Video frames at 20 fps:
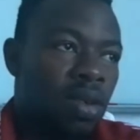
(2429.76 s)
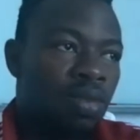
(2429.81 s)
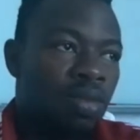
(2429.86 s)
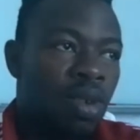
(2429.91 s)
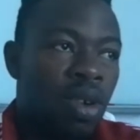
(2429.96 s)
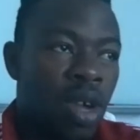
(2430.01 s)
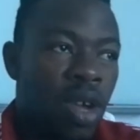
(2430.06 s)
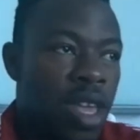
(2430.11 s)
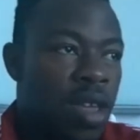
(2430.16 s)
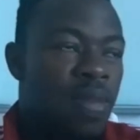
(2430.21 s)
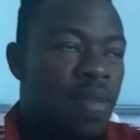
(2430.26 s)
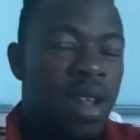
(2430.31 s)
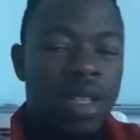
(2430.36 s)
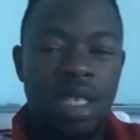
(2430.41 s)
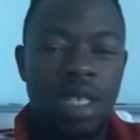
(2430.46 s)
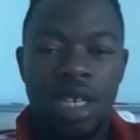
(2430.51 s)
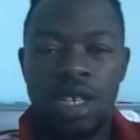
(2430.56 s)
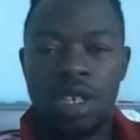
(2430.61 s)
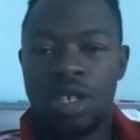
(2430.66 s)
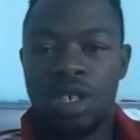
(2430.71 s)
uh, email
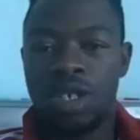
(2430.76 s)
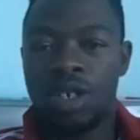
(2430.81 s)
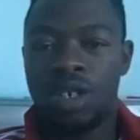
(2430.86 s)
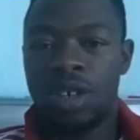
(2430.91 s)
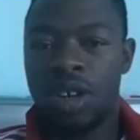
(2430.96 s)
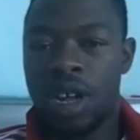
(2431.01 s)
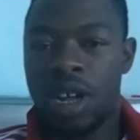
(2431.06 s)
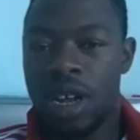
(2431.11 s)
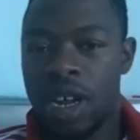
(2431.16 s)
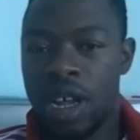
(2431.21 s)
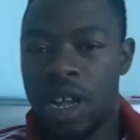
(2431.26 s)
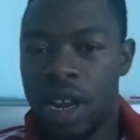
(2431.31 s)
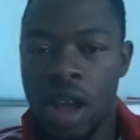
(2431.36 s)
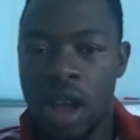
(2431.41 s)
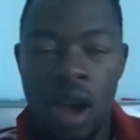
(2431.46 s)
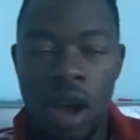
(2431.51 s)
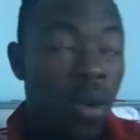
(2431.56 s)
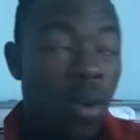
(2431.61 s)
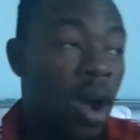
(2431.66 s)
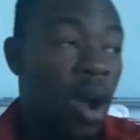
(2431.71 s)
signature, I need it.
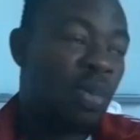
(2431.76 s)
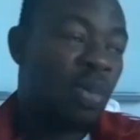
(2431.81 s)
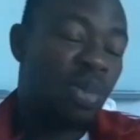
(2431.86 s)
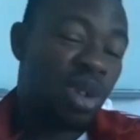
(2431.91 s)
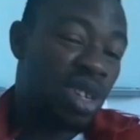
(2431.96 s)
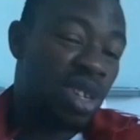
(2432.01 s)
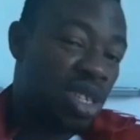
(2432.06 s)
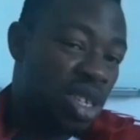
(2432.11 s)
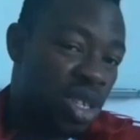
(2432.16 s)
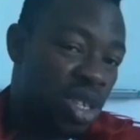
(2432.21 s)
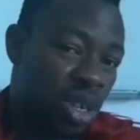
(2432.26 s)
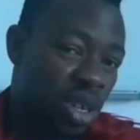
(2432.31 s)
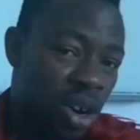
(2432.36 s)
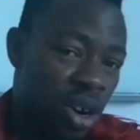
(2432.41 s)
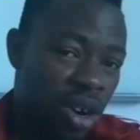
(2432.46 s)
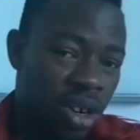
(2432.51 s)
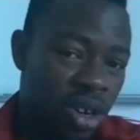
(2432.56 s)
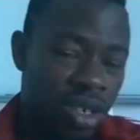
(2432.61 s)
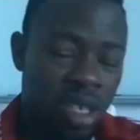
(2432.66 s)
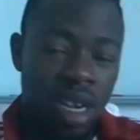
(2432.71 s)
Wow, business
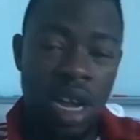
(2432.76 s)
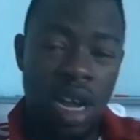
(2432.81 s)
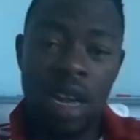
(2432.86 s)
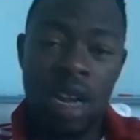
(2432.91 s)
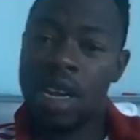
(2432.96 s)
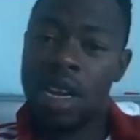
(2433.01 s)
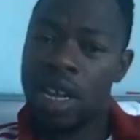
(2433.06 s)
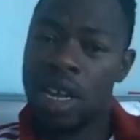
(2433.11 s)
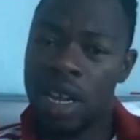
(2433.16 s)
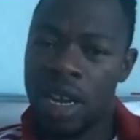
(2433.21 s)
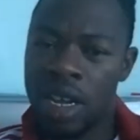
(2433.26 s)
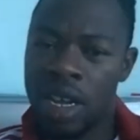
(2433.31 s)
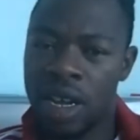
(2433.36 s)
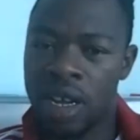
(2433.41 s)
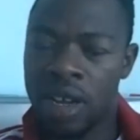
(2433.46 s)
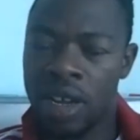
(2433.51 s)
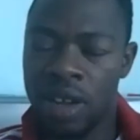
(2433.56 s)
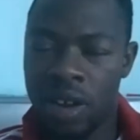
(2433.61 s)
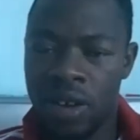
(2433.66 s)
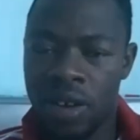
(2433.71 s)
cards, I need it,
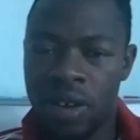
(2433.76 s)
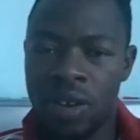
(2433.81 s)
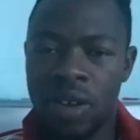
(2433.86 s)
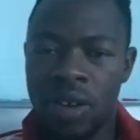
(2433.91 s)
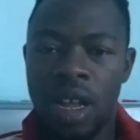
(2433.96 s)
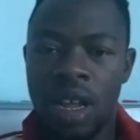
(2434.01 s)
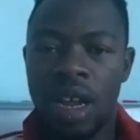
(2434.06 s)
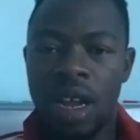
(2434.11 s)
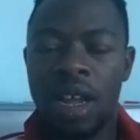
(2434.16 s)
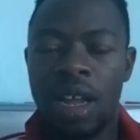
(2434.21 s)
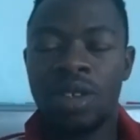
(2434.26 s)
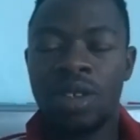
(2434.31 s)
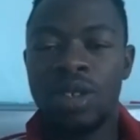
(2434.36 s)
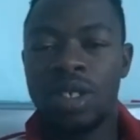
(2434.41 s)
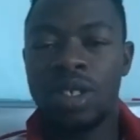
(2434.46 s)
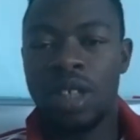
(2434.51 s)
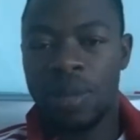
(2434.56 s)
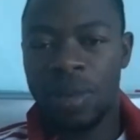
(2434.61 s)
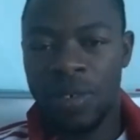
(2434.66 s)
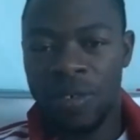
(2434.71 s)
you know, like those
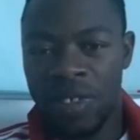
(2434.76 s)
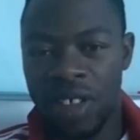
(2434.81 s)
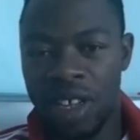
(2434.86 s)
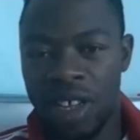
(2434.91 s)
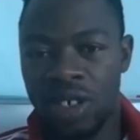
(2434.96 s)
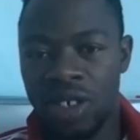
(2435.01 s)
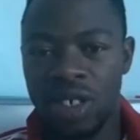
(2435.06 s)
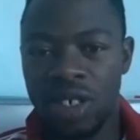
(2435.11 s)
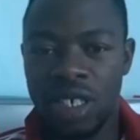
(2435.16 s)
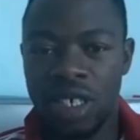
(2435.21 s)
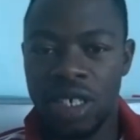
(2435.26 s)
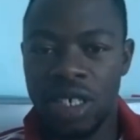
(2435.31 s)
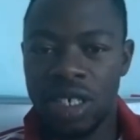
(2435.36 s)
type of things. Sounds like it